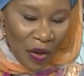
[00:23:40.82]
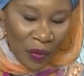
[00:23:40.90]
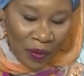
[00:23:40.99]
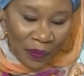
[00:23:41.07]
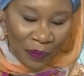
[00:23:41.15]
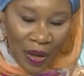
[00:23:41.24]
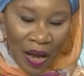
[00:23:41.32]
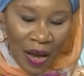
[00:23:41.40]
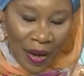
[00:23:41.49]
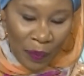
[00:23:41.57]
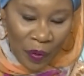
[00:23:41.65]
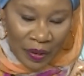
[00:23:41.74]
So
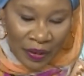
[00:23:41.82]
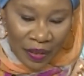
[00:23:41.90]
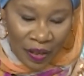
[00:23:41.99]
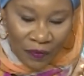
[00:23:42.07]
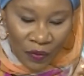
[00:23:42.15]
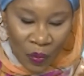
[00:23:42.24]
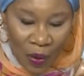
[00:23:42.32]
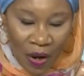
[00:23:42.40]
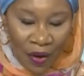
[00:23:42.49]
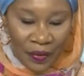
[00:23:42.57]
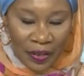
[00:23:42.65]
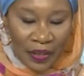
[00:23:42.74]
I want to give
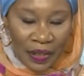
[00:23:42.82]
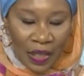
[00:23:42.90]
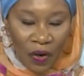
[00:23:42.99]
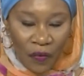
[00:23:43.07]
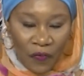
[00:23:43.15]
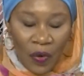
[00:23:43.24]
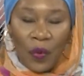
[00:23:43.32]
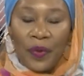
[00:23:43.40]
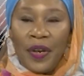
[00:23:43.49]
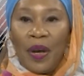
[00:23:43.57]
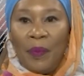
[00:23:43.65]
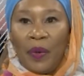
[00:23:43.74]
you all the cell
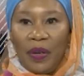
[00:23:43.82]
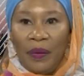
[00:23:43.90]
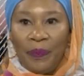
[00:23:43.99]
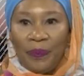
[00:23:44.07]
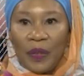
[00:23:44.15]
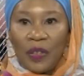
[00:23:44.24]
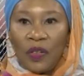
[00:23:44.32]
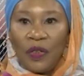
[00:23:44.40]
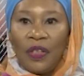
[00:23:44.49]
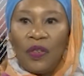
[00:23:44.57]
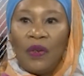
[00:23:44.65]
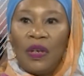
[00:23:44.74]
phone number
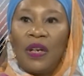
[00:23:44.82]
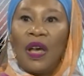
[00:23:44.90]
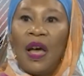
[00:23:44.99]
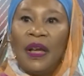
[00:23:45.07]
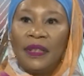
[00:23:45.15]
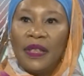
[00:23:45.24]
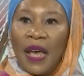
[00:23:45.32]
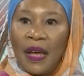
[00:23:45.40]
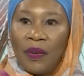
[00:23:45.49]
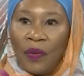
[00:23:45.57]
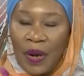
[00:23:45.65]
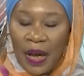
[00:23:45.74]
so that you can
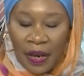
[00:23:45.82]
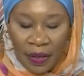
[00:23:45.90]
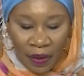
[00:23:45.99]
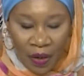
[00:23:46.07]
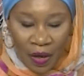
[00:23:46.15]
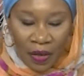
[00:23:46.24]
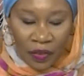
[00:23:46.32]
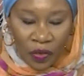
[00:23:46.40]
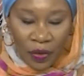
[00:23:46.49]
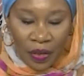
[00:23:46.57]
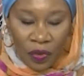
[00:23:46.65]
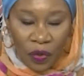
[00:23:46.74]
contact Greg,
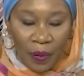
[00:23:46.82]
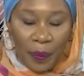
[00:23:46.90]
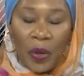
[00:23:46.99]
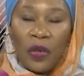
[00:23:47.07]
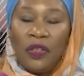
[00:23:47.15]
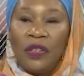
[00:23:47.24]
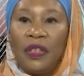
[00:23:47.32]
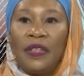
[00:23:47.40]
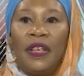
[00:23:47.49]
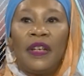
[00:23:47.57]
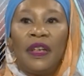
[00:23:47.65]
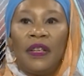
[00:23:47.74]
so that you can
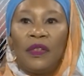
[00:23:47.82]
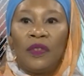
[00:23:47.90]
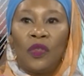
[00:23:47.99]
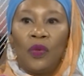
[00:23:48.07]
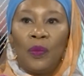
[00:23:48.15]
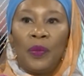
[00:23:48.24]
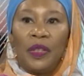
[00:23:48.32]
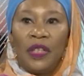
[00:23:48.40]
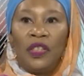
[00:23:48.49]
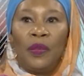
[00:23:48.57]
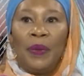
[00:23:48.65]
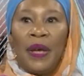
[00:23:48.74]
purchase a ticket to
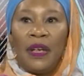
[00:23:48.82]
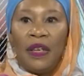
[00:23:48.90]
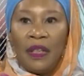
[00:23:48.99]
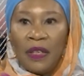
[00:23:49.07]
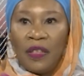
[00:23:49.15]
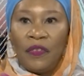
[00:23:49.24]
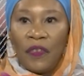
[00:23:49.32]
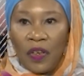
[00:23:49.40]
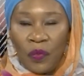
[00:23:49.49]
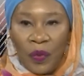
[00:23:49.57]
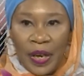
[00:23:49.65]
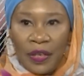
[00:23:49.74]
participate in
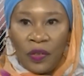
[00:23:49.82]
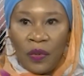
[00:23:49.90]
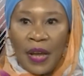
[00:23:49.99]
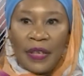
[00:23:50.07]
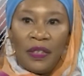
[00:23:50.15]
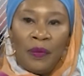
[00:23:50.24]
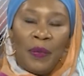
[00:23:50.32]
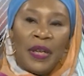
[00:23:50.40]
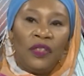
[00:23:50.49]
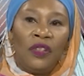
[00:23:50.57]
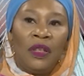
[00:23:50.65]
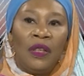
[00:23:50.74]
this fundraiser. As
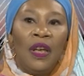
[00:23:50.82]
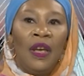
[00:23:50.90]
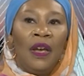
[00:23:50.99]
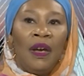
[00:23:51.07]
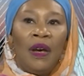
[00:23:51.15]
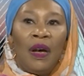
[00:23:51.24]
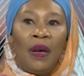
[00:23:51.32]
he mentioned,